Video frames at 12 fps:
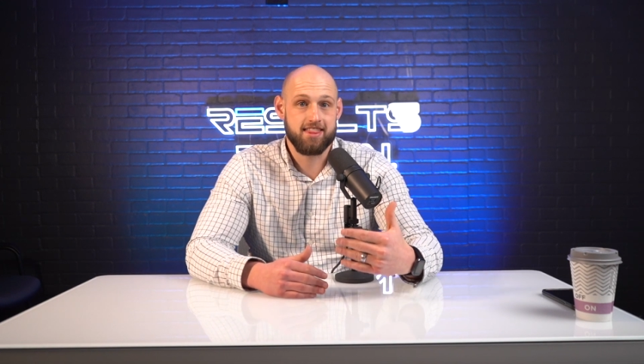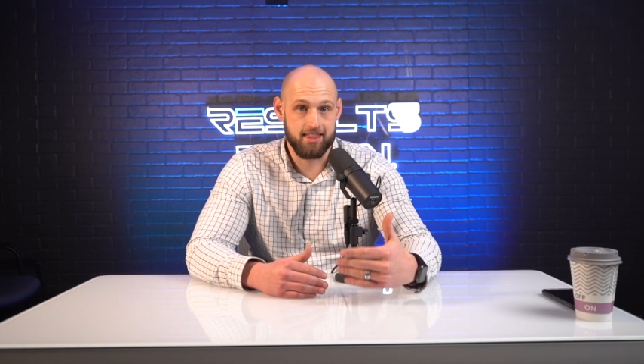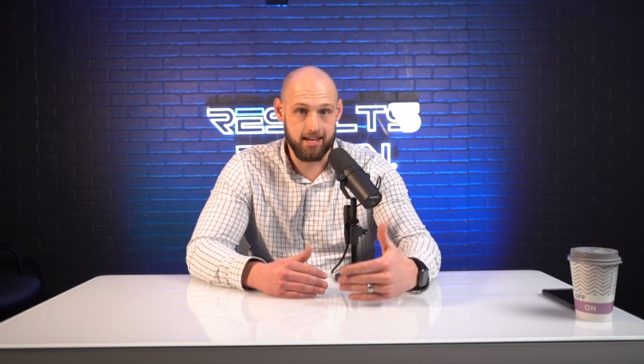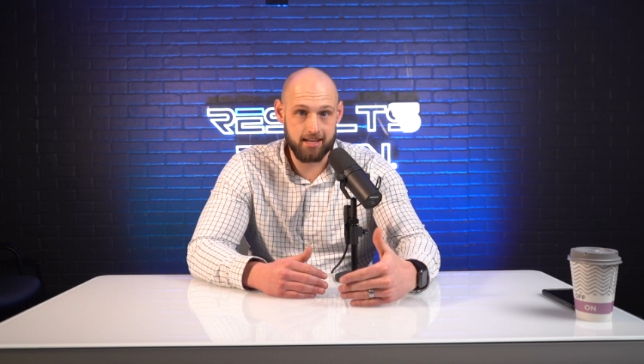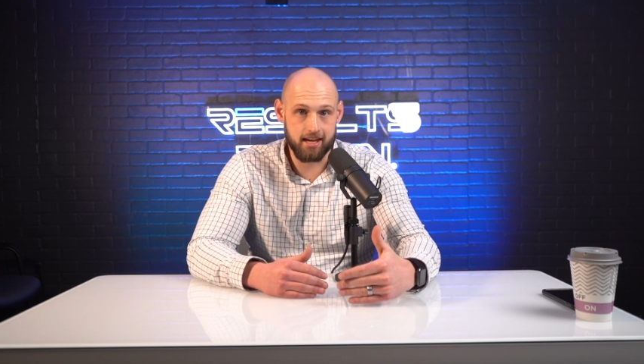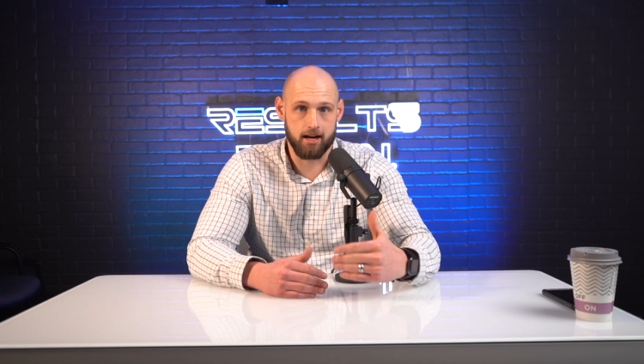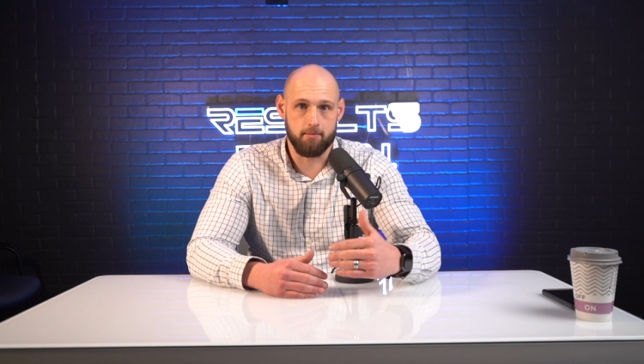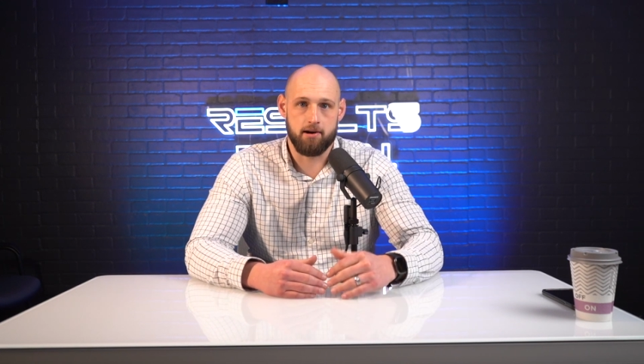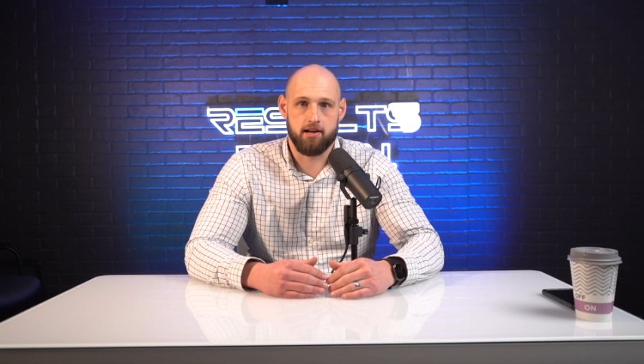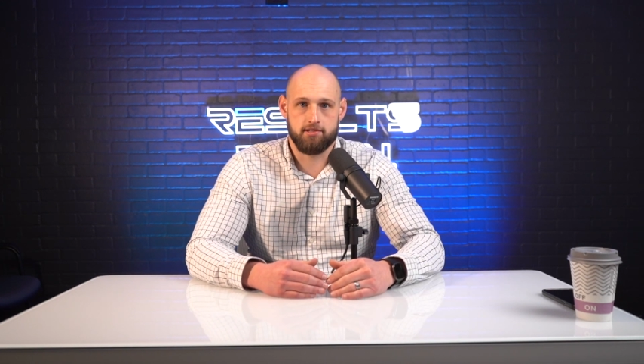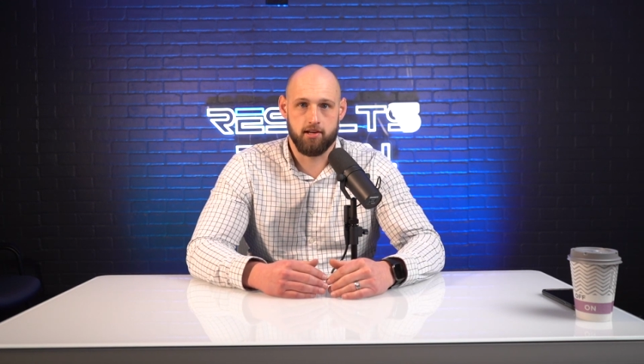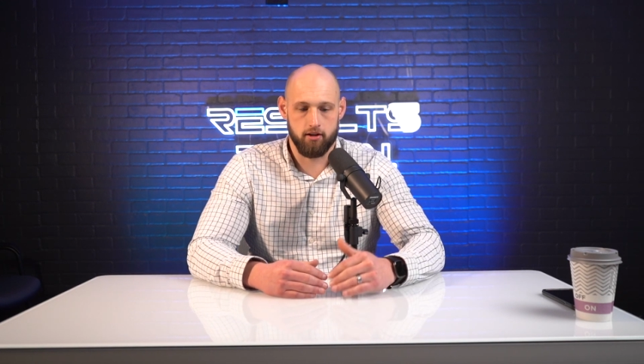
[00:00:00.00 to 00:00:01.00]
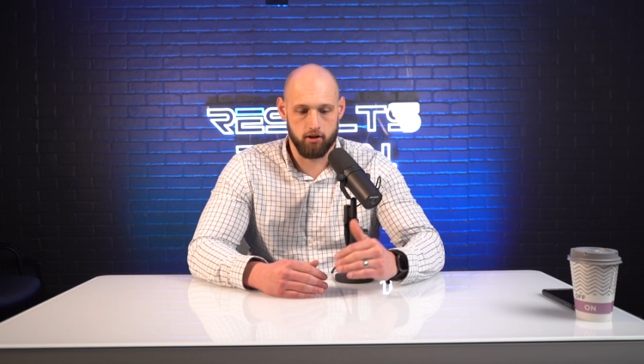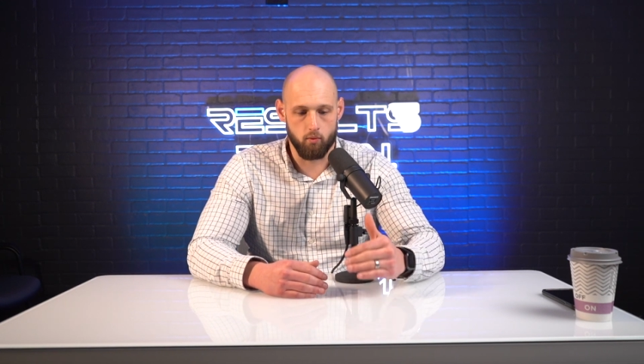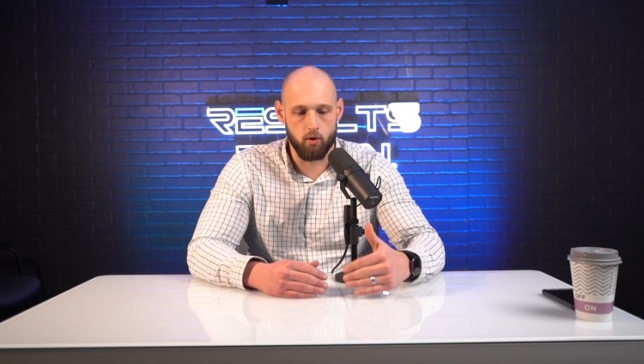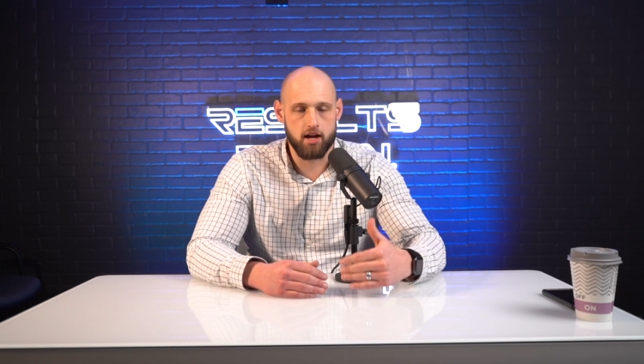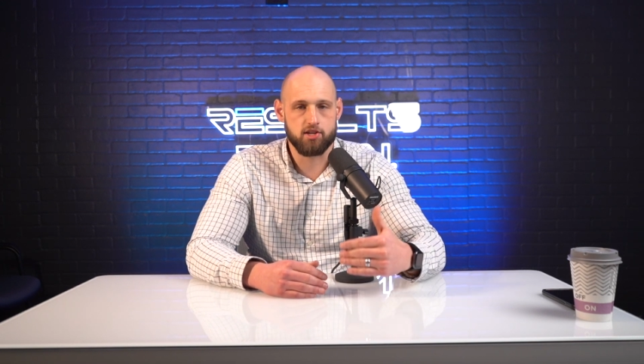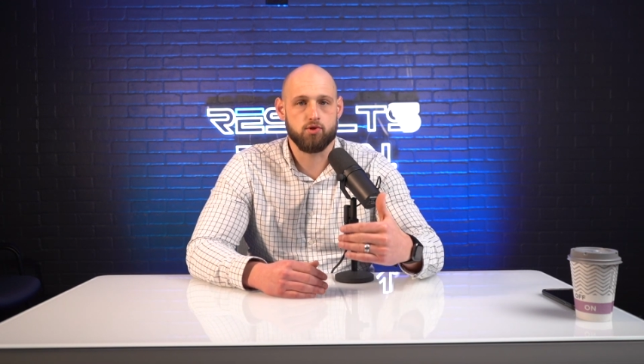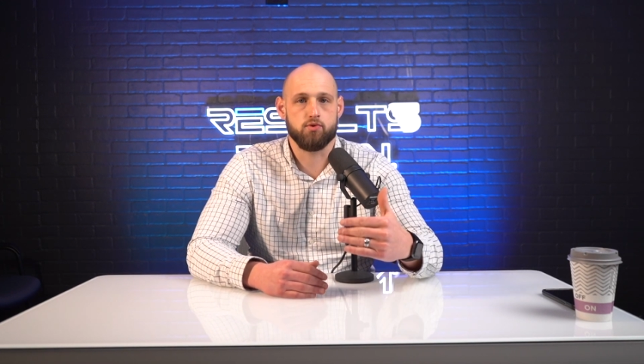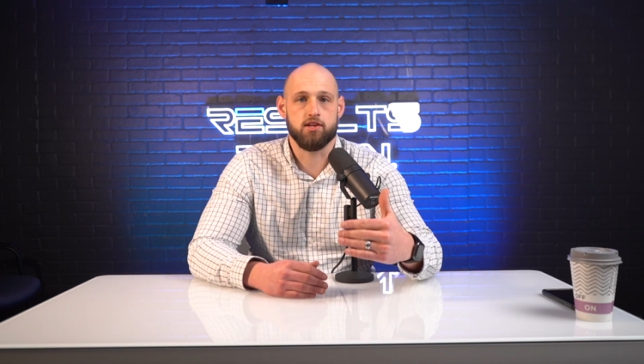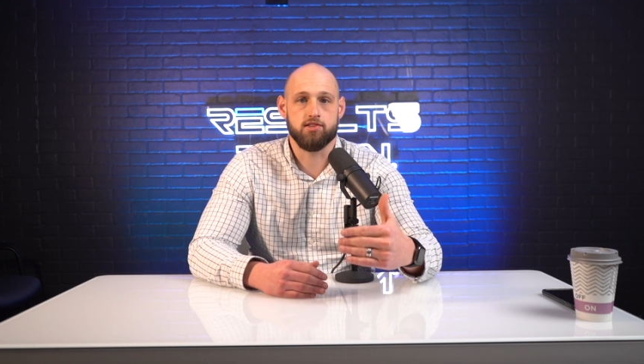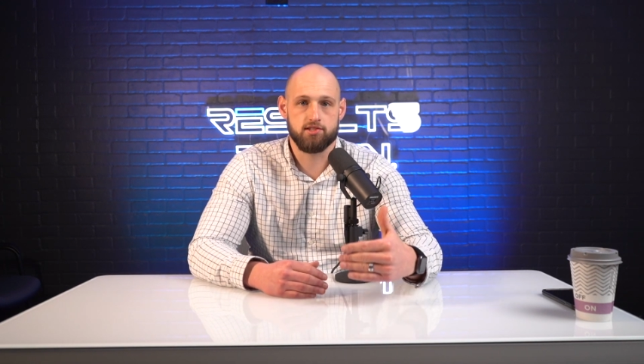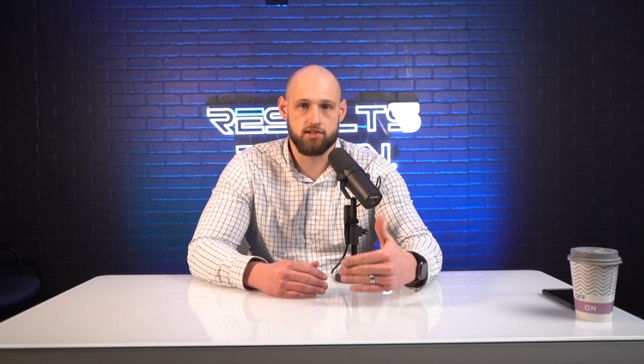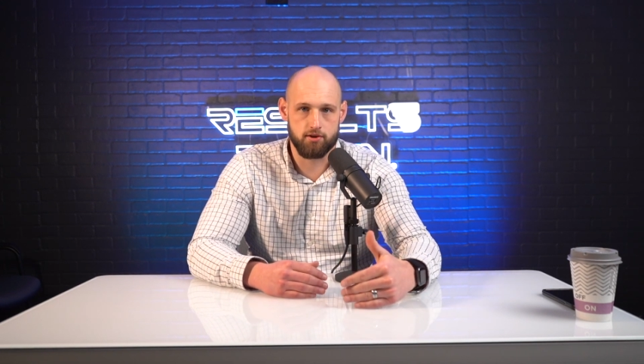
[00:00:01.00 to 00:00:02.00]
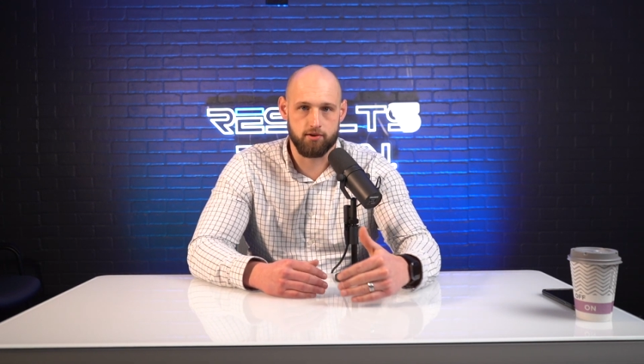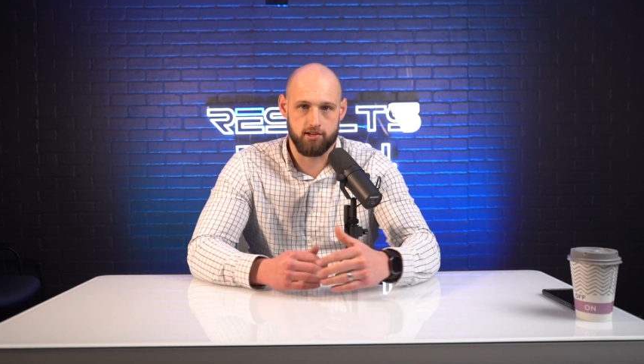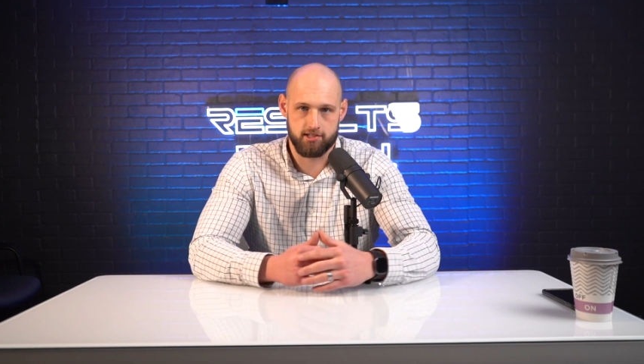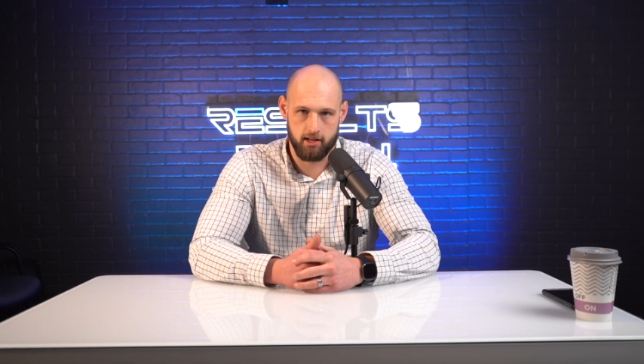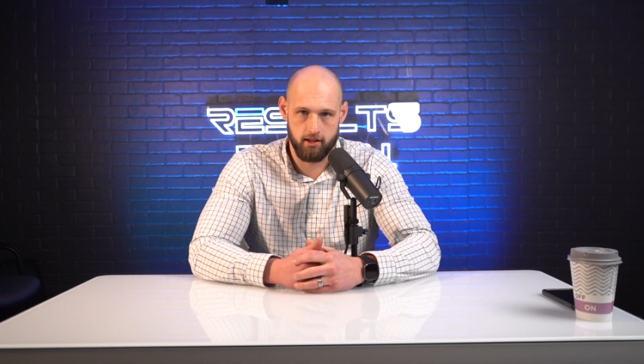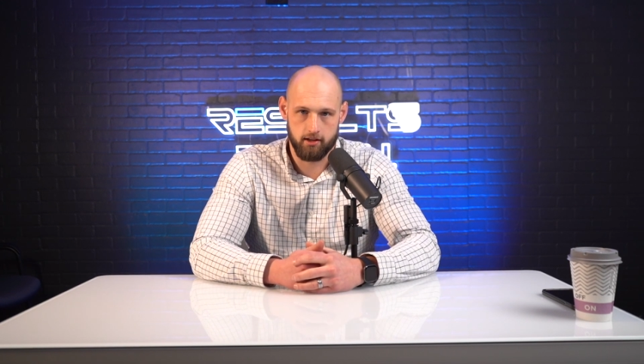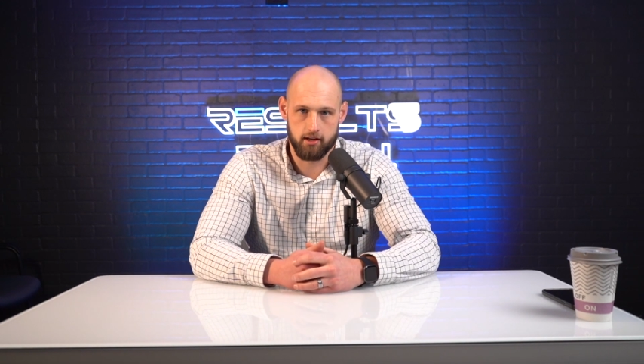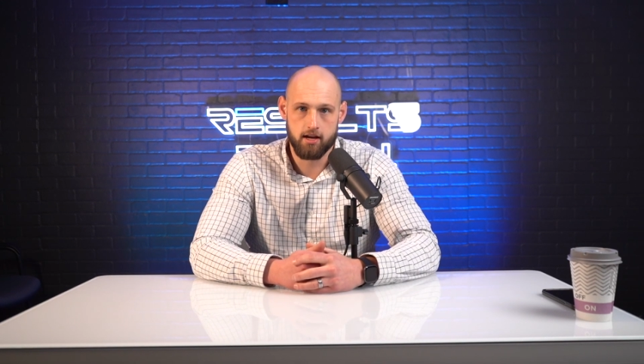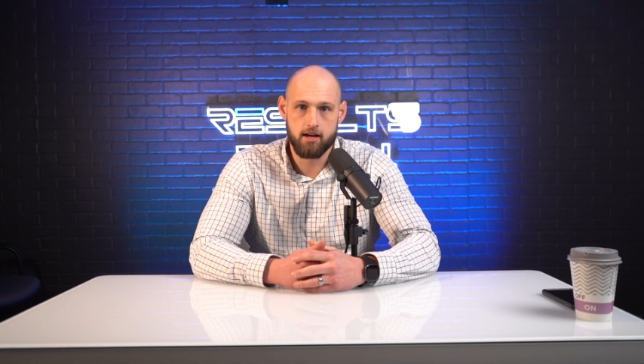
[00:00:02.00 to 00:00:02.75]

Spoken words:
thinking about selling or what has you considering selling.